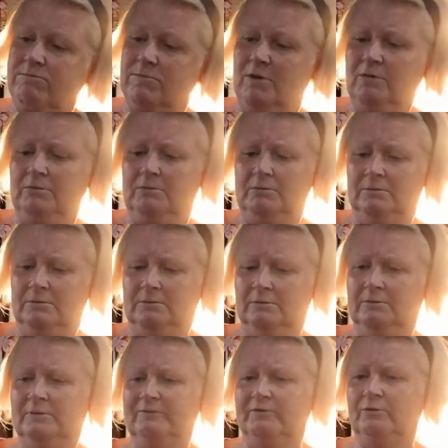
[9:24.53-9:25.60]

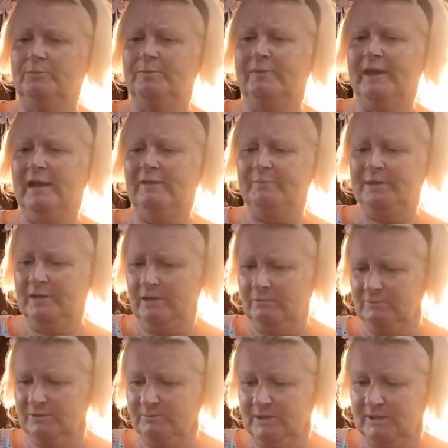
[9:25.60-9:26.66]
They have been
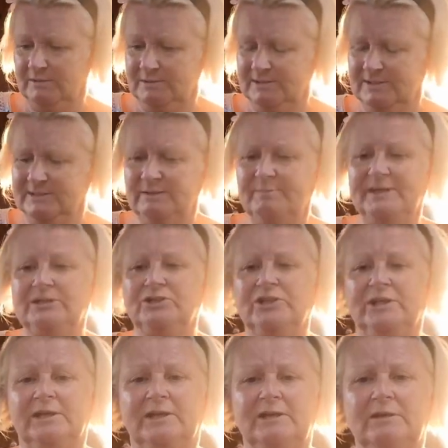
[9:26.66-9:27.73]
opened once. That's a bit cheeky.